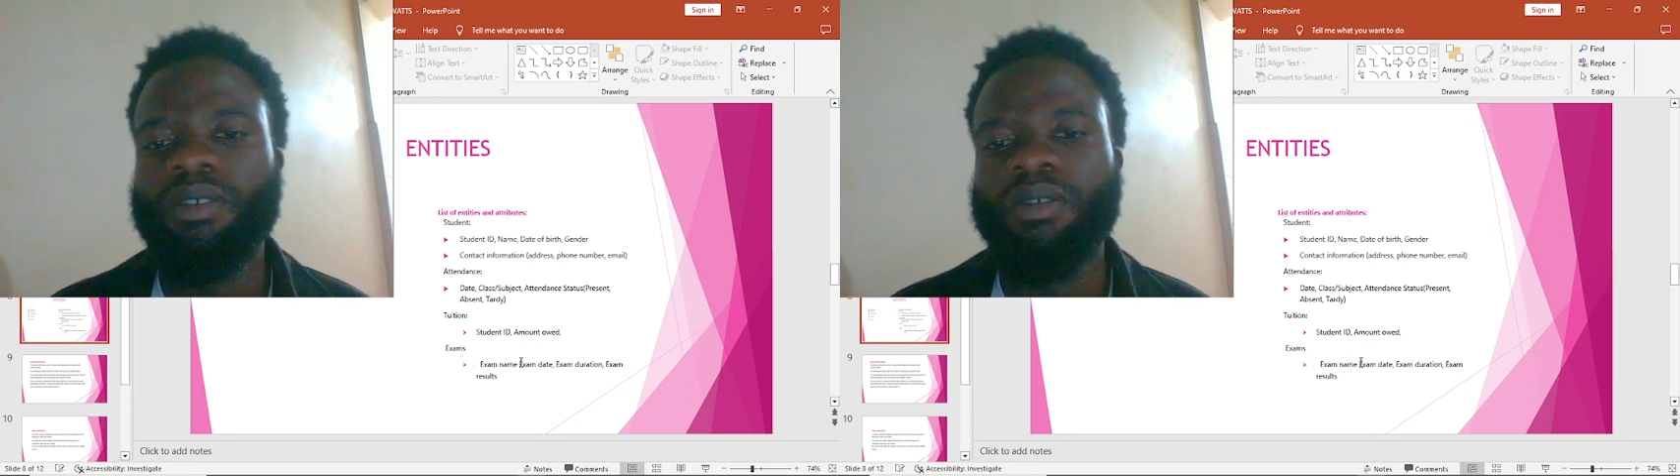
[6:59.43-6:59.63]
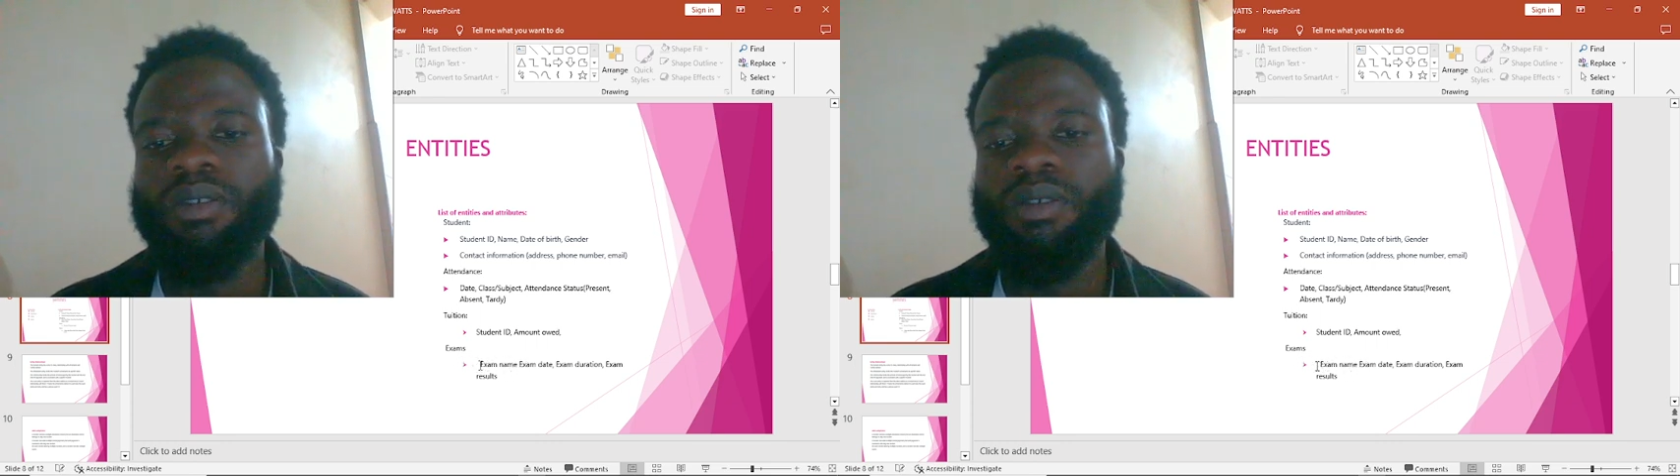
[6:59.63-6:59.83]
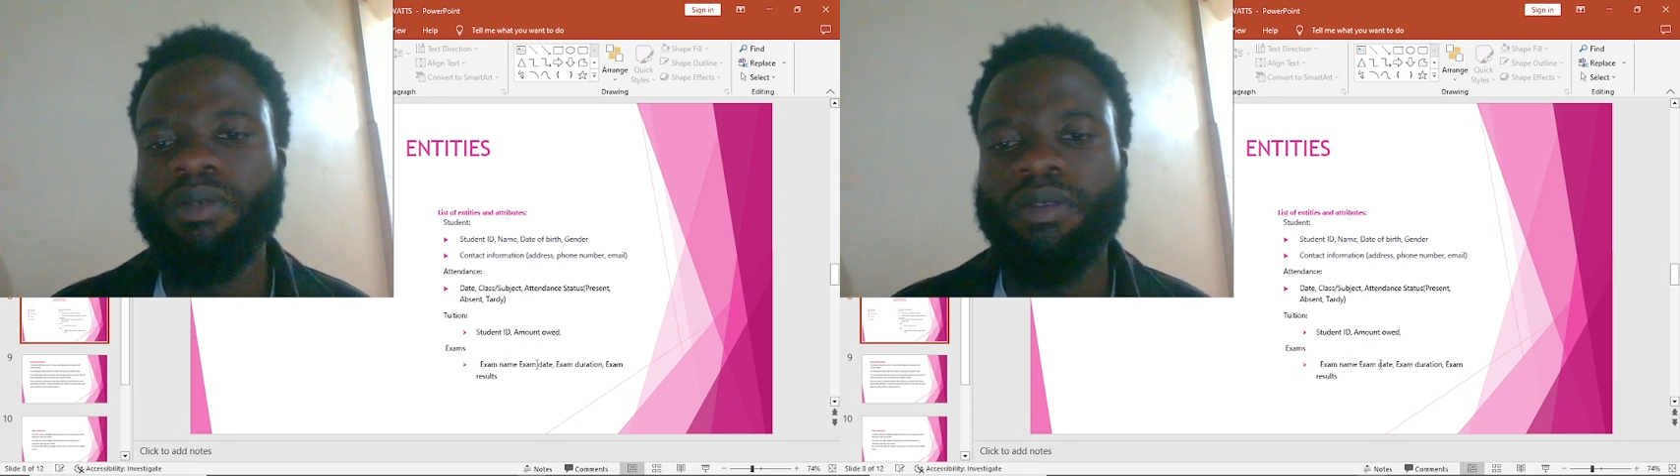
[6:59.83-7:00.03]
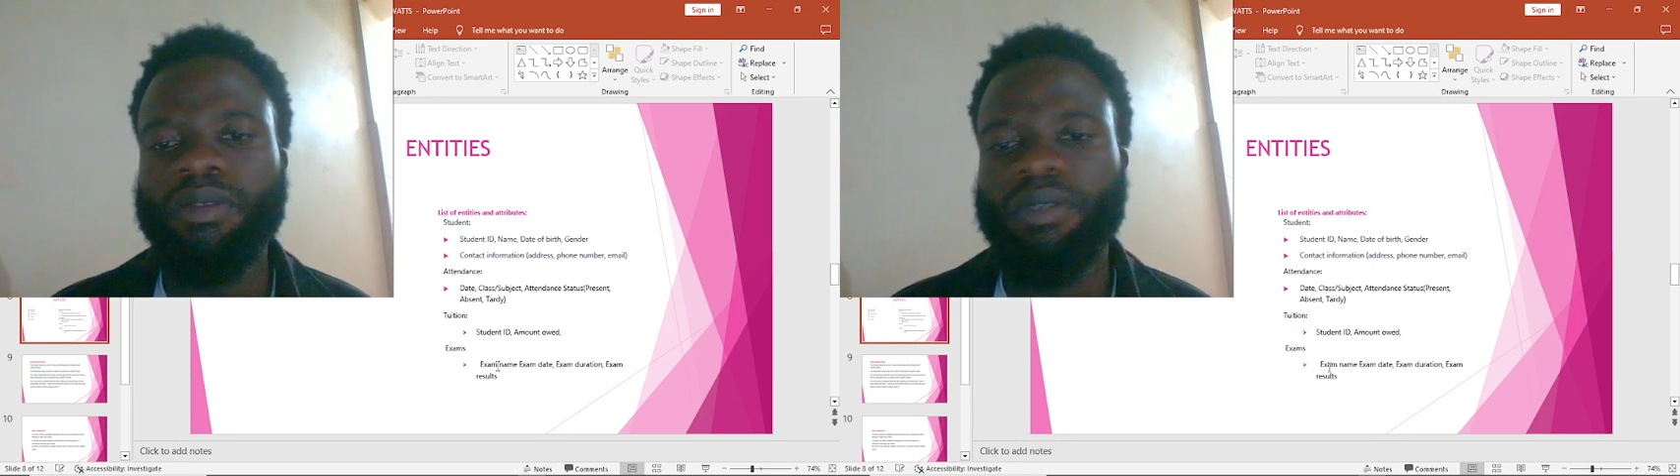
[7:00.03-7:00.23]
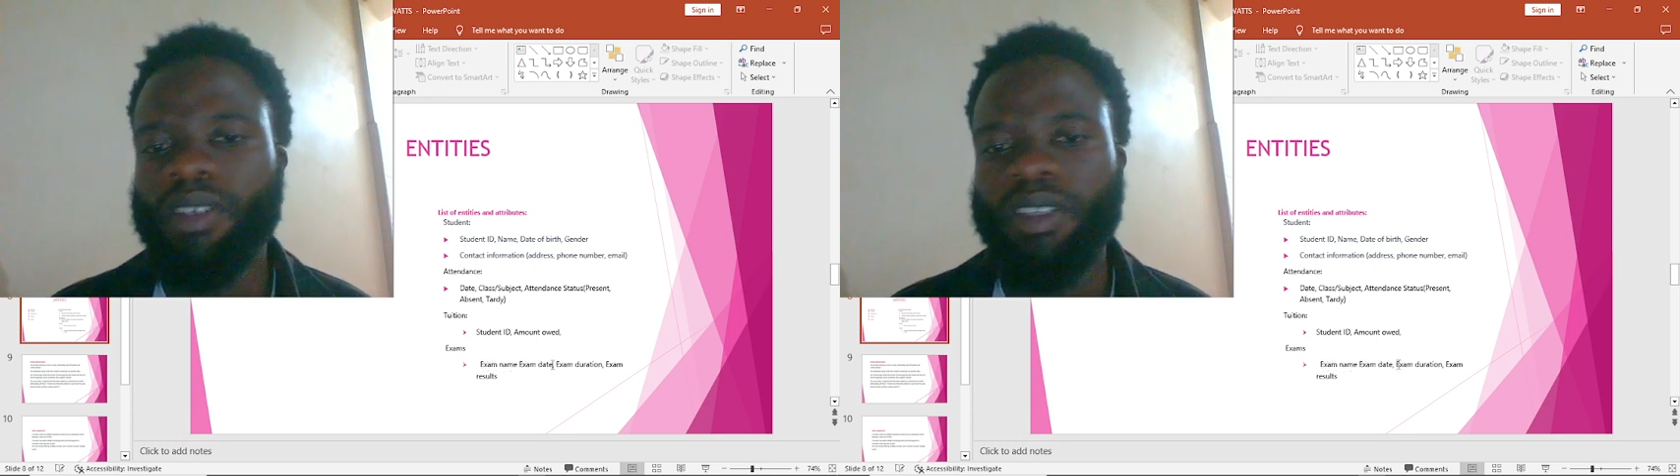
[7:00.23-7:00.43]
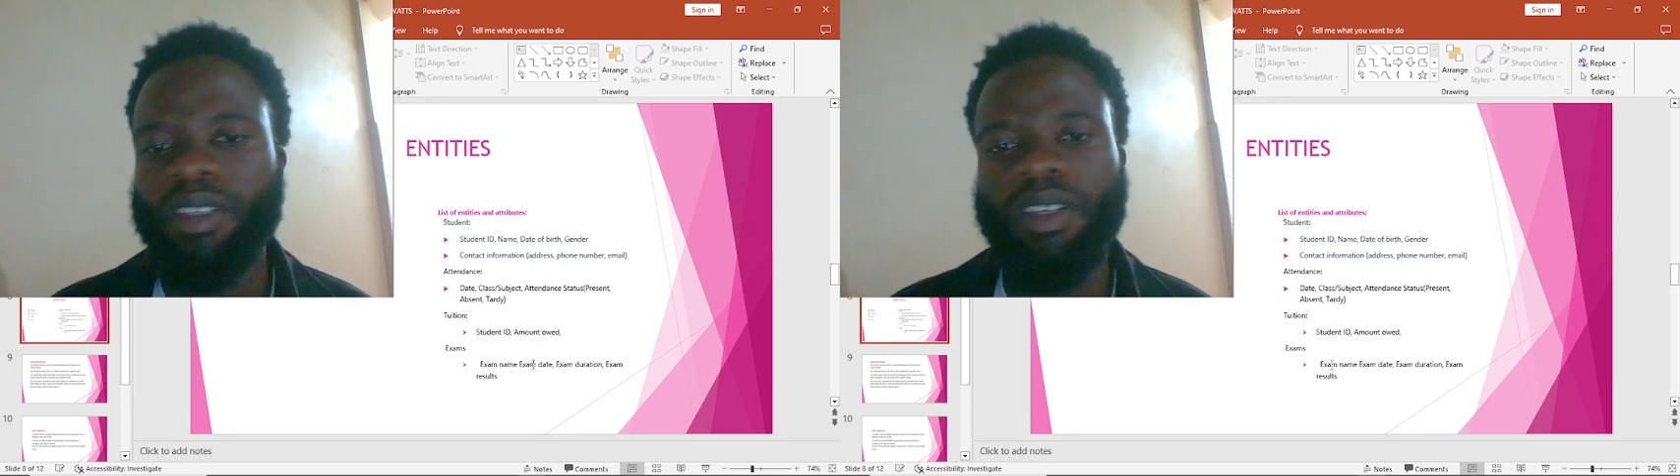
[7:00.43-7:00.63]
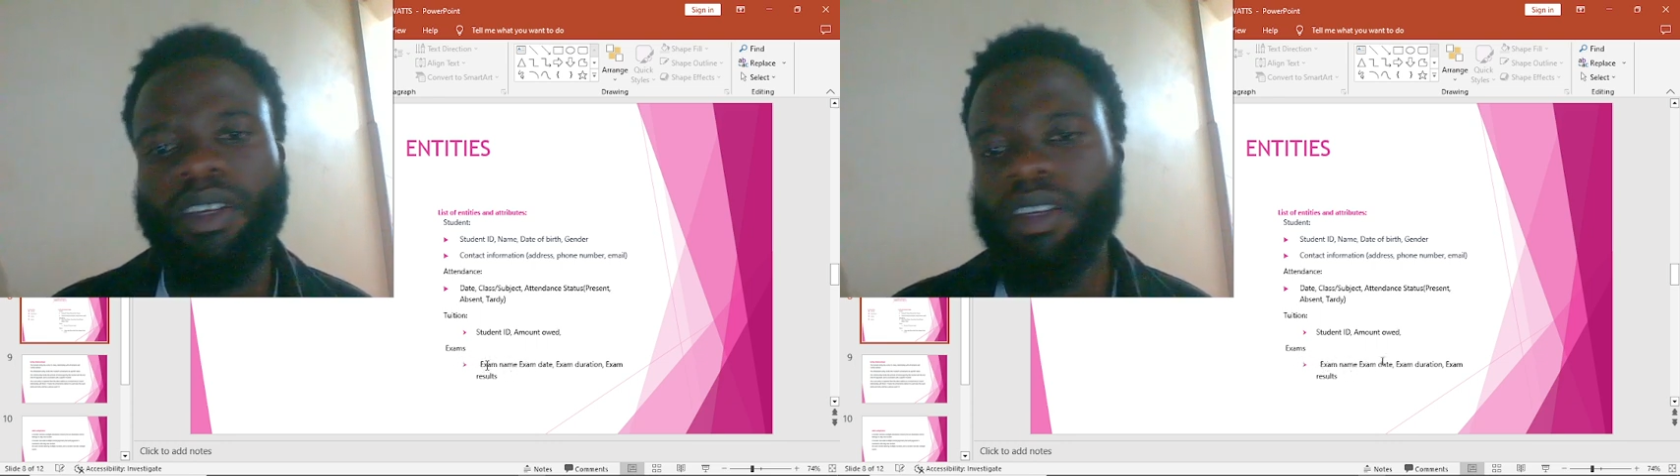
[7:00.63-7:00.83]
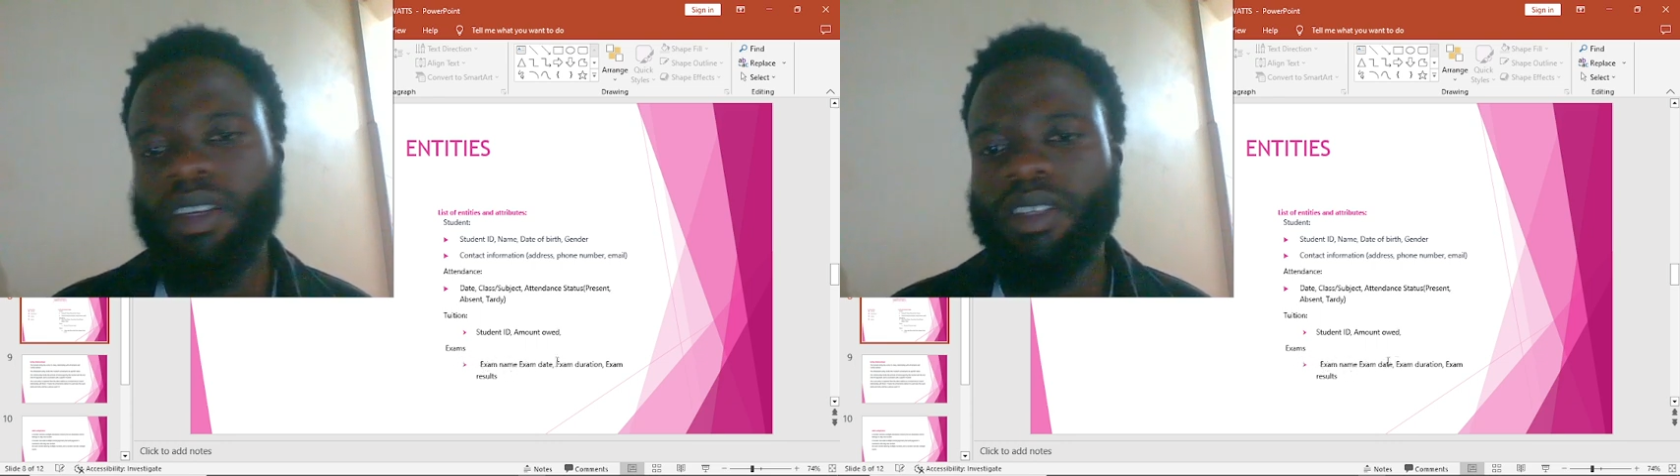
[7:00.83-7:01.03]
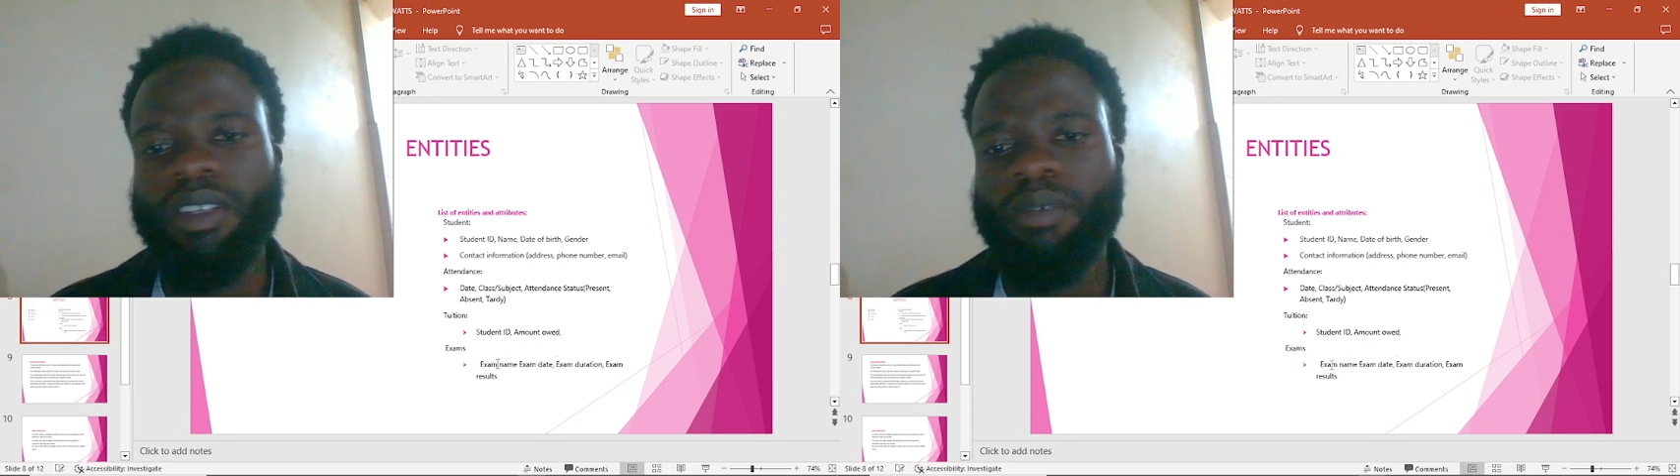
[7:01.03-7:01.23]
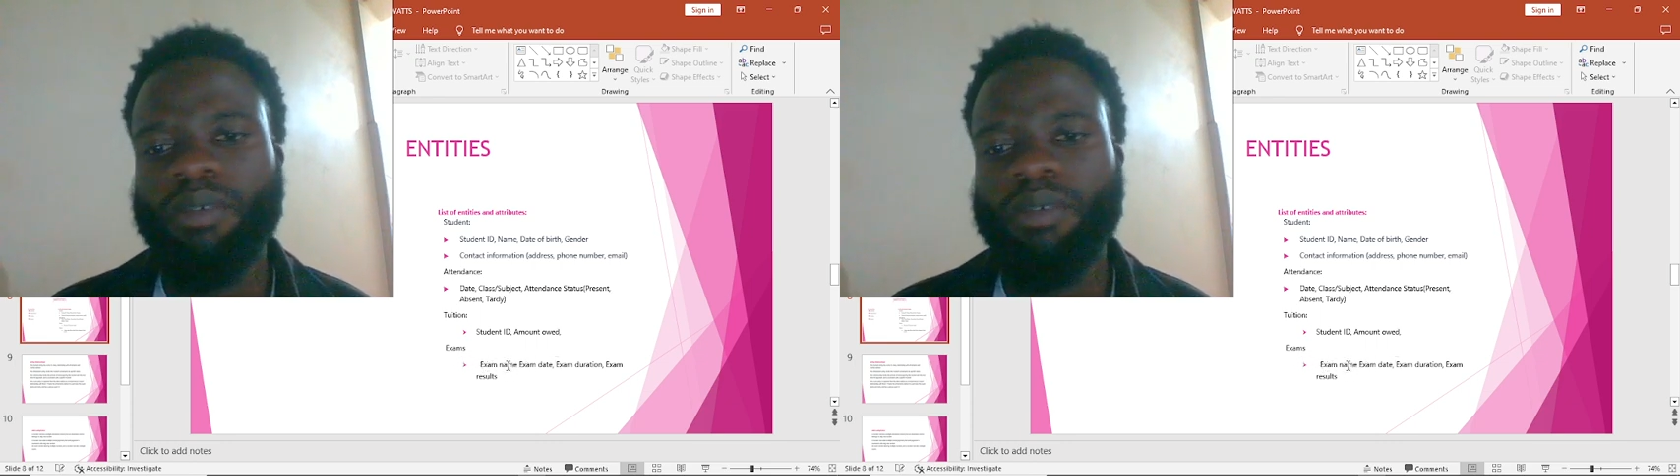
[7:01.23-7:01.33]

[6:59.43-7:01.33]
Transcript: of the exam